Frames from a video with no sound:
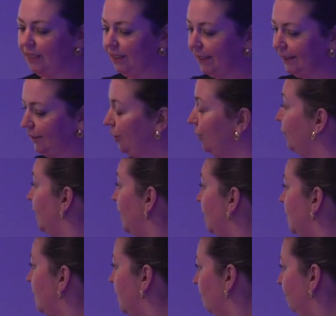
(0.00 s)
And though
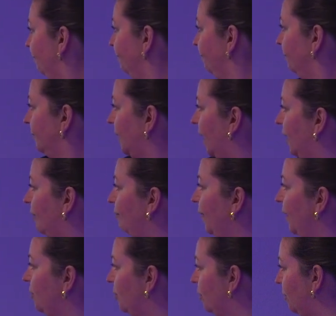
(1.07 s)
these
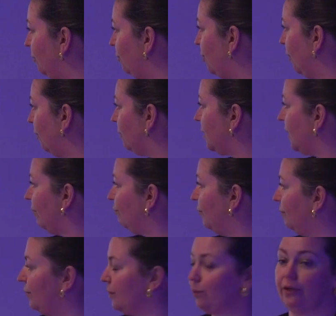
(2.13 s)
pictures do show staff
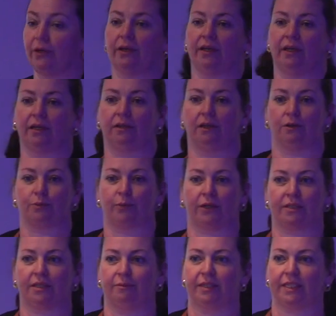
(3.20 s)
members working in close
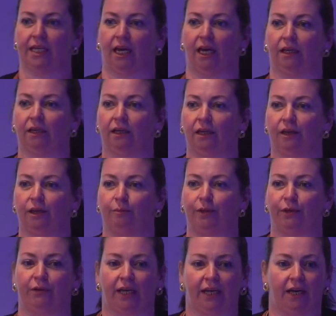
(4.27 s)
proximity,
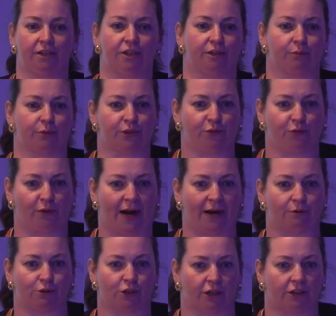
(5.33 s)
communication was
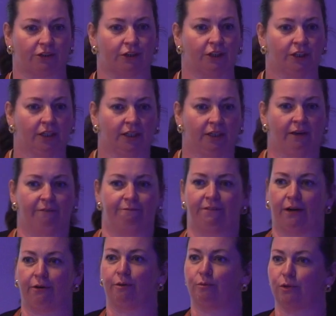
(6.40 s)
frowned on,
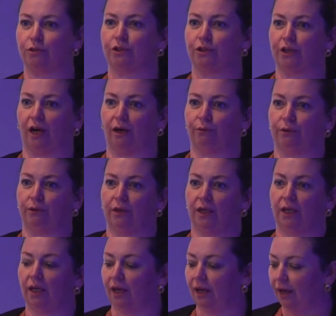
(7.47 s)
very much so.
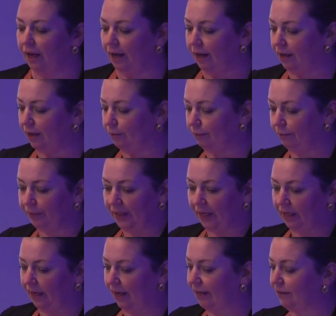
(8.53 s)

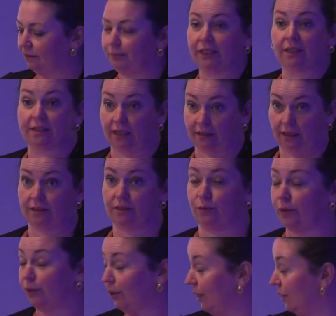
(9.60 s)
Again, because I like to
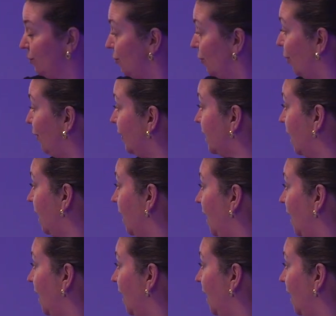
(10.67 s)
work in stories,